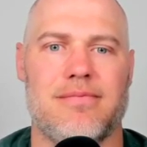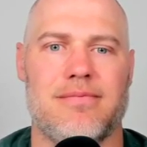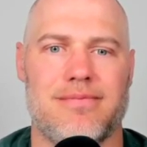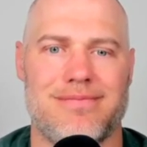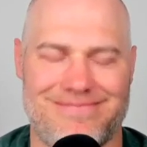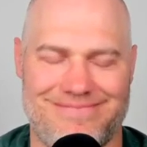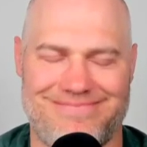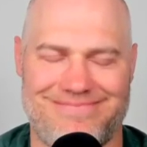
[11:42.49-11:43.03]

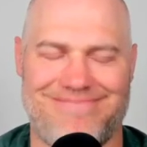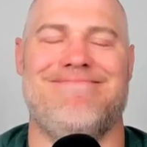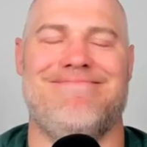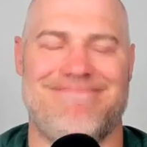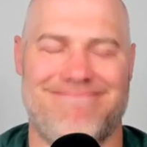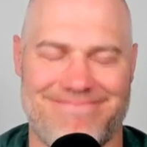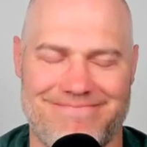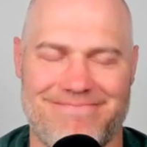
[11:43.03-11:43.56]

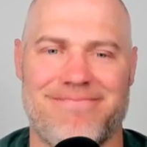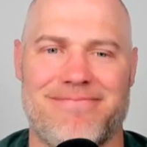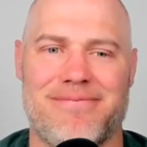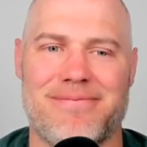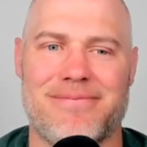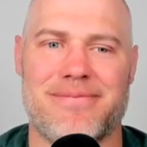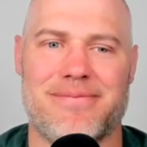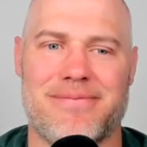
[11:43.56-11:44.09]

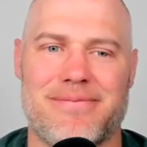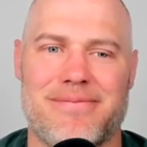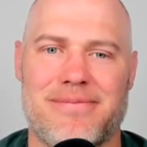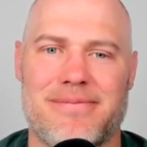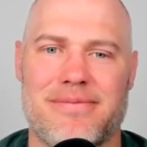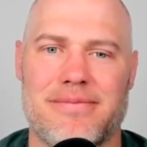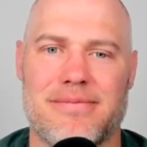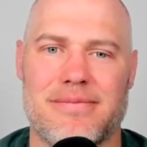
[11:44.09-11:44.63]

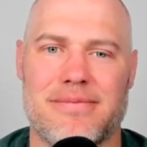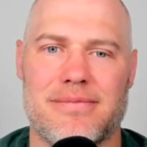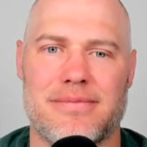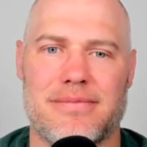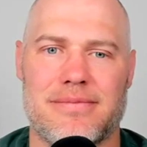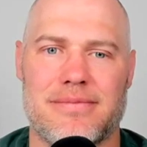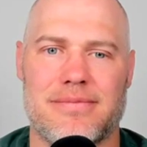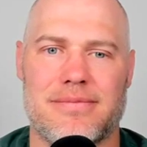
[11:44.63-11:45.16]

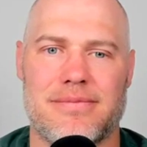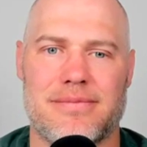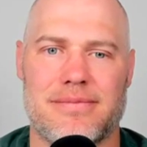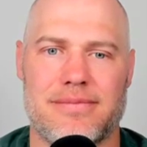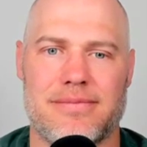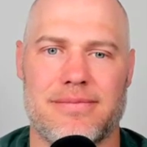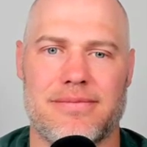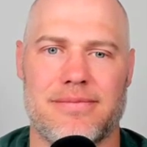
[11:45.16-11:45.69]

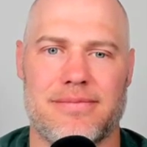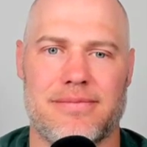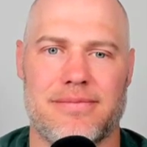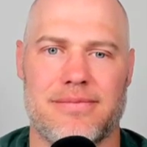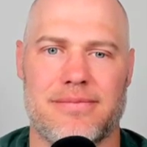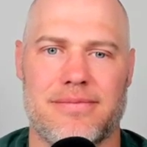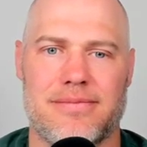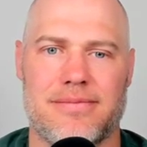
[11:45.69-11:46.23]

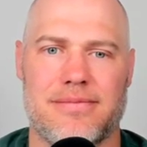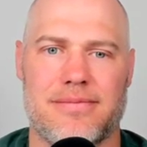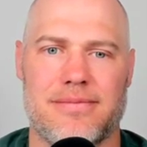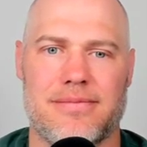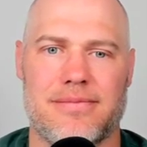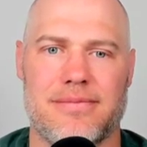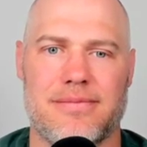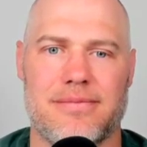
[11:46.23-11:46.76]

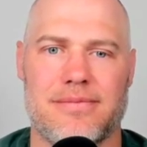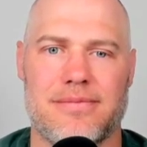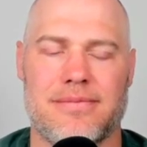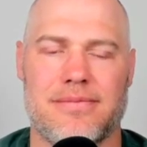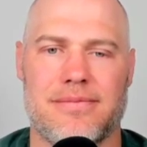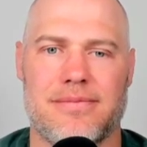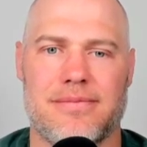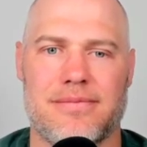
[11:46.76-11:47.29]

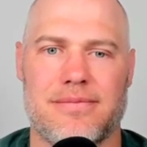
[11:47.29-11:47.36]
[no speech]